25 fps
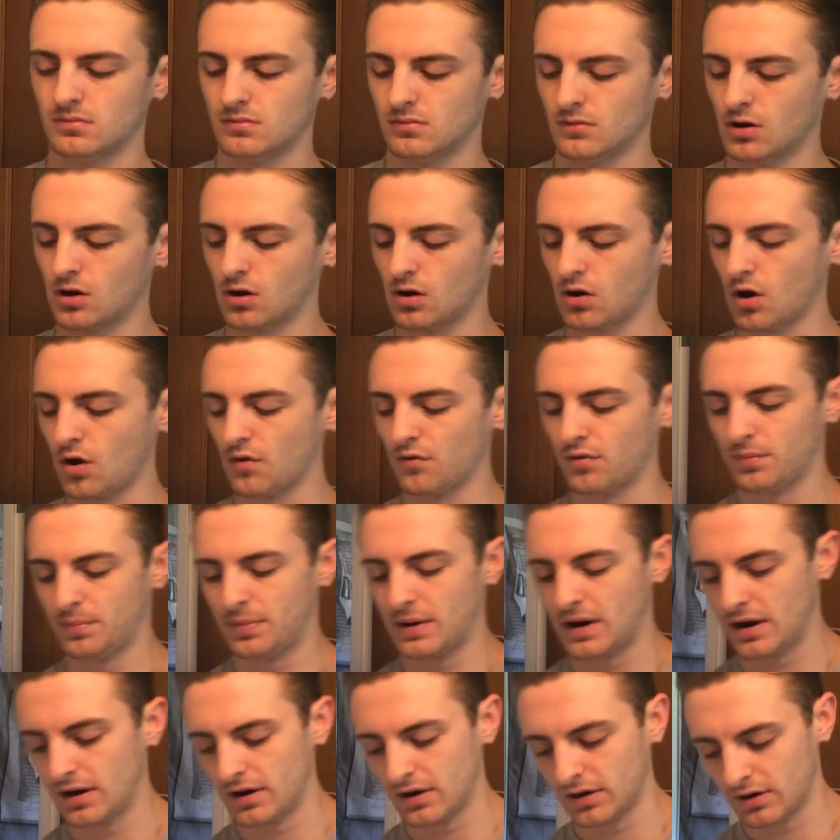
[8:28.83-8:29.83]
you know,
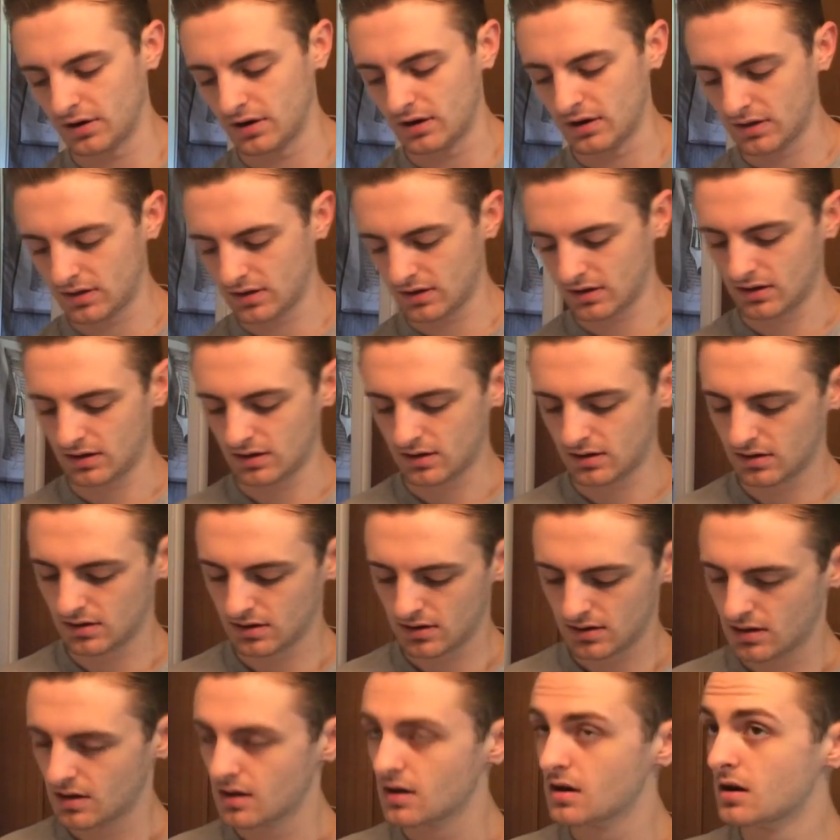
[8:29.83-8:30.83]
overbearing or anything.
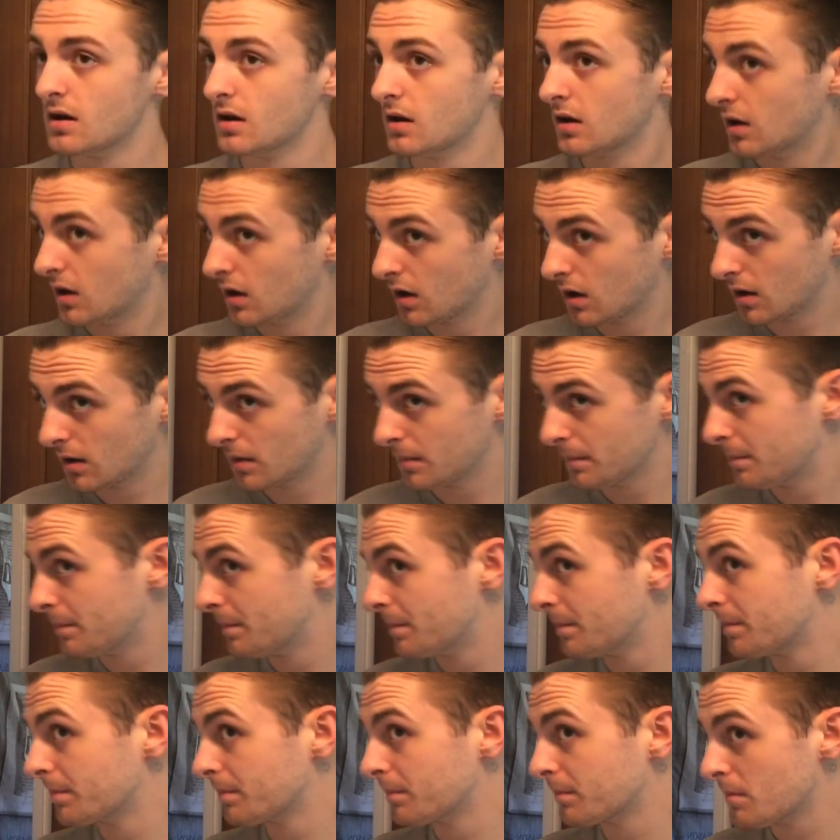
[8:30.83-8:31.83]

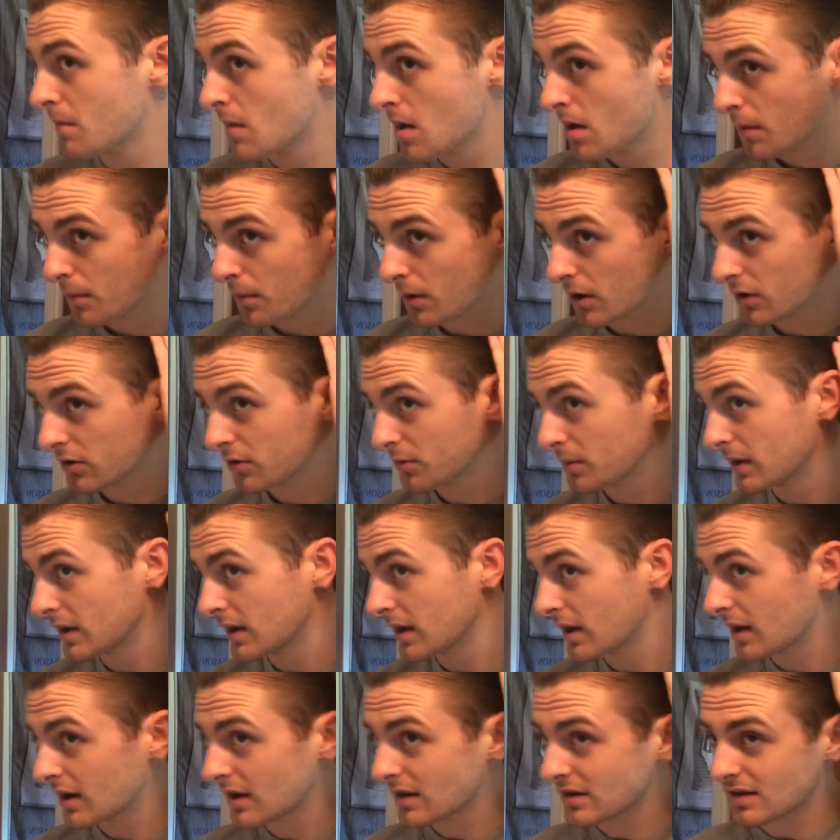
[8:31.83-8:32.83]
Parts made
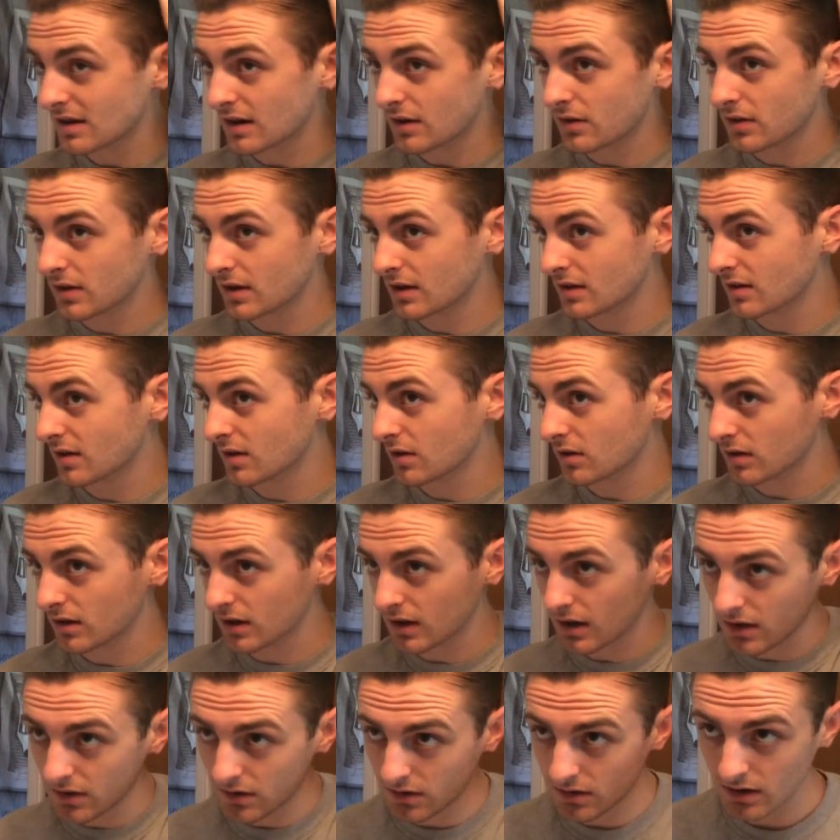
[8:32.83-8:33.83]
nice, everything's held
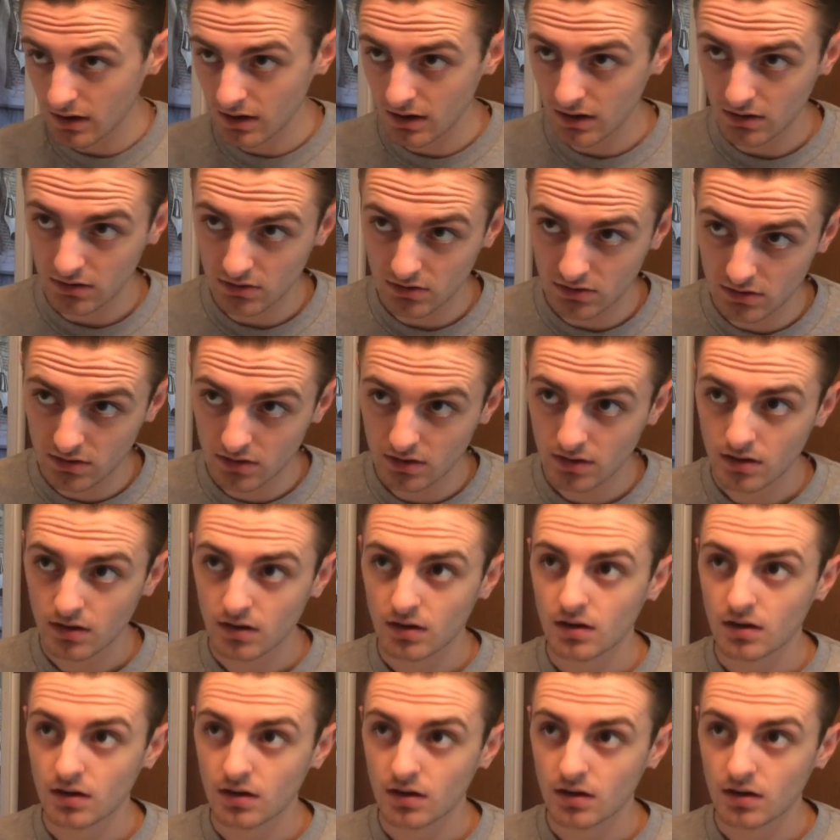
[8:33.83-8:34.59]
together nice.